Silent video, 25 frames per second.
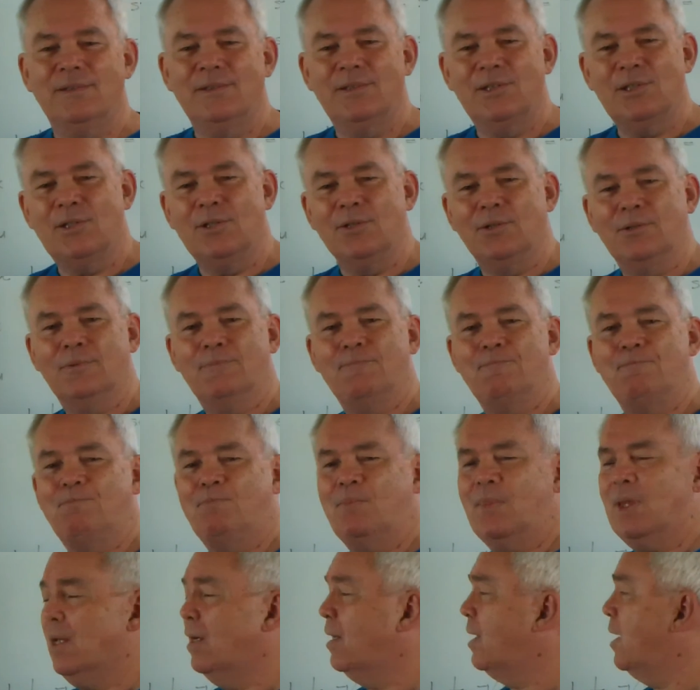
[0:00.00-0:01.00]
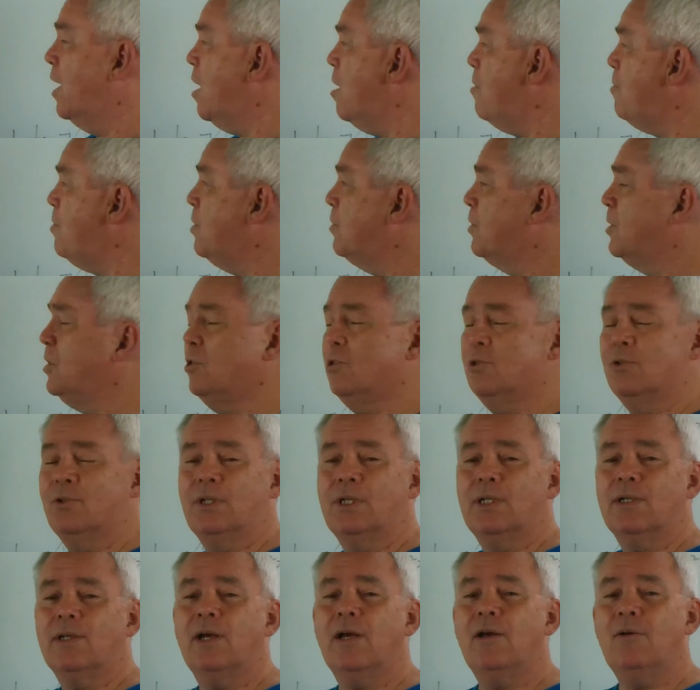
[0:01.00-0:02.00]
still, I hope you
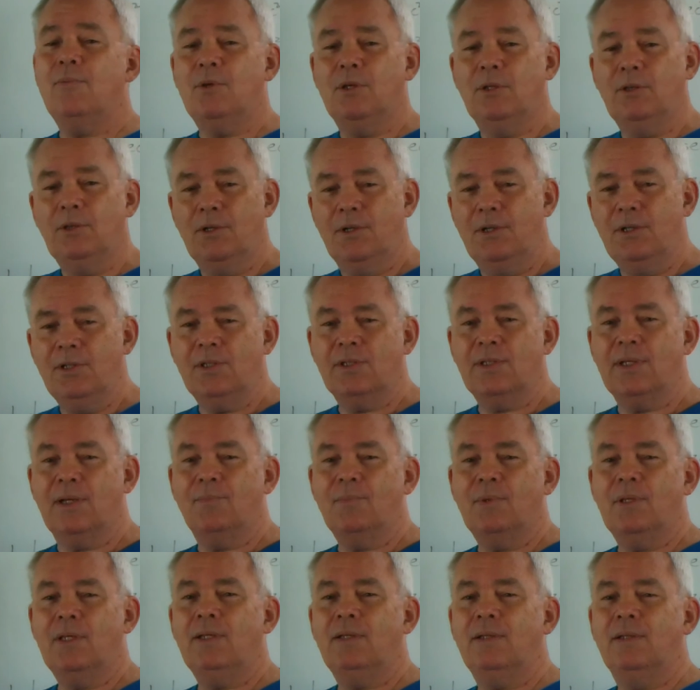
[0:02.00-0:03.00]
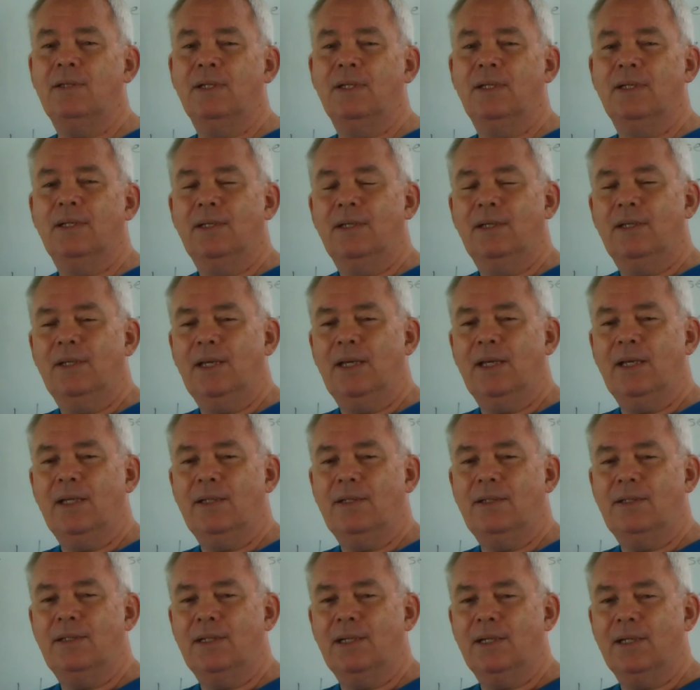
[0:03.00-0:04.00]
enjoyed it. I hope you learned something.
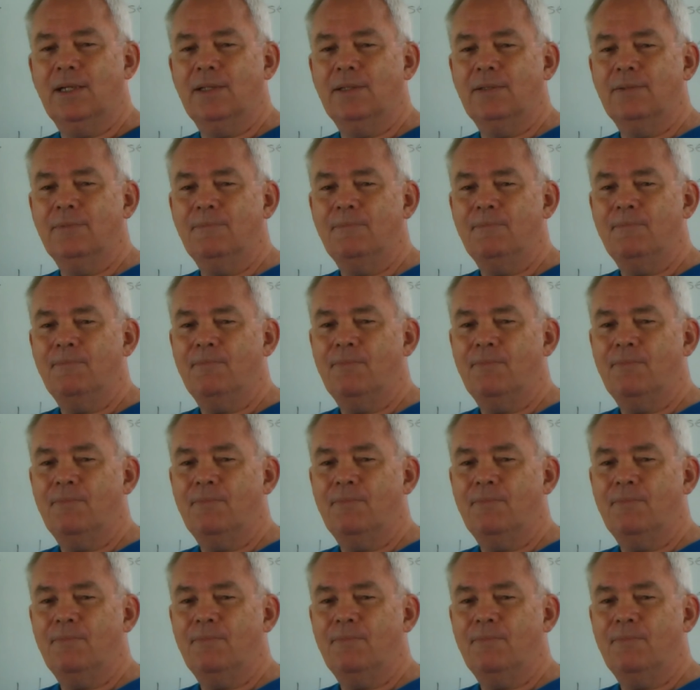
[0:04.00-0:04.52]
And I